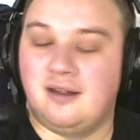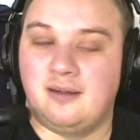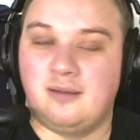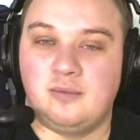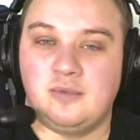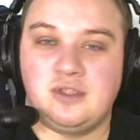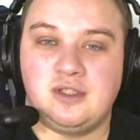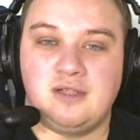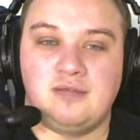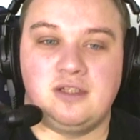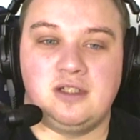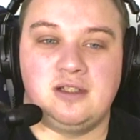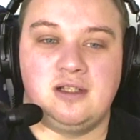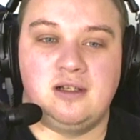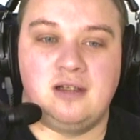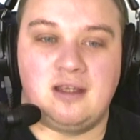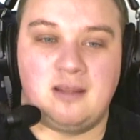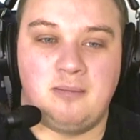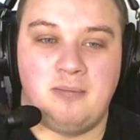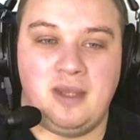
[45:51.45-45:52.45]
shove just
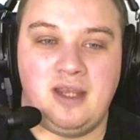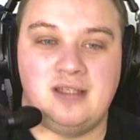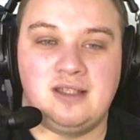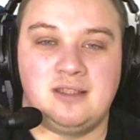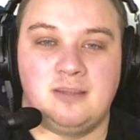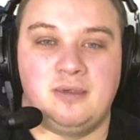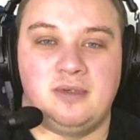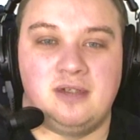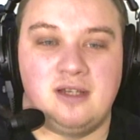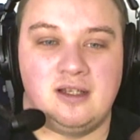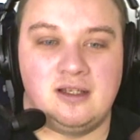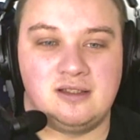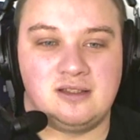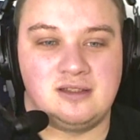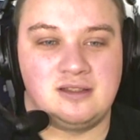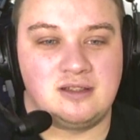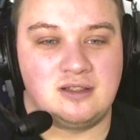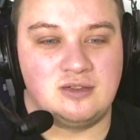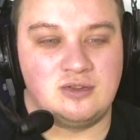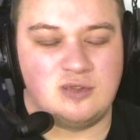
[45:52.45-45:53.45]
like a base up, and
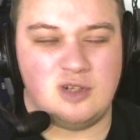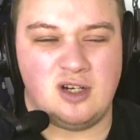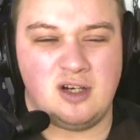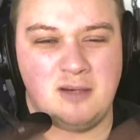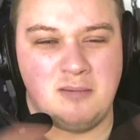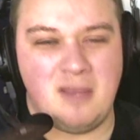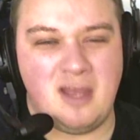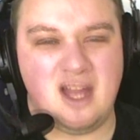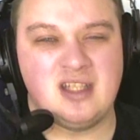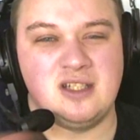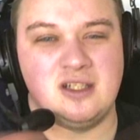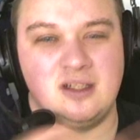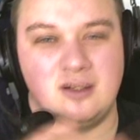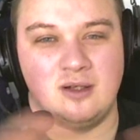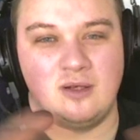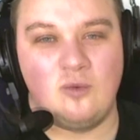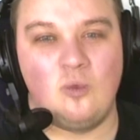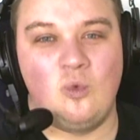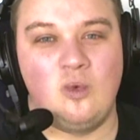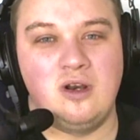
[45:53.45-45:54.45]
try and imagine
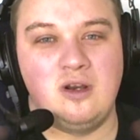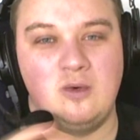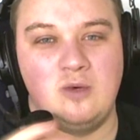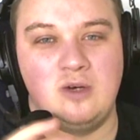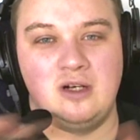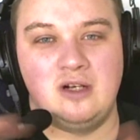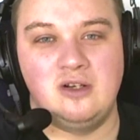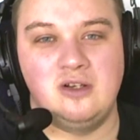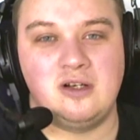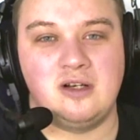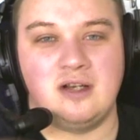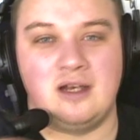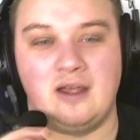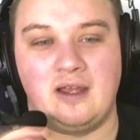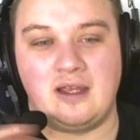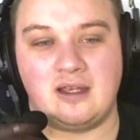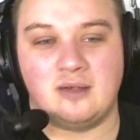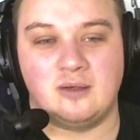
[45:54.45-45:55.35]
like what it would look like.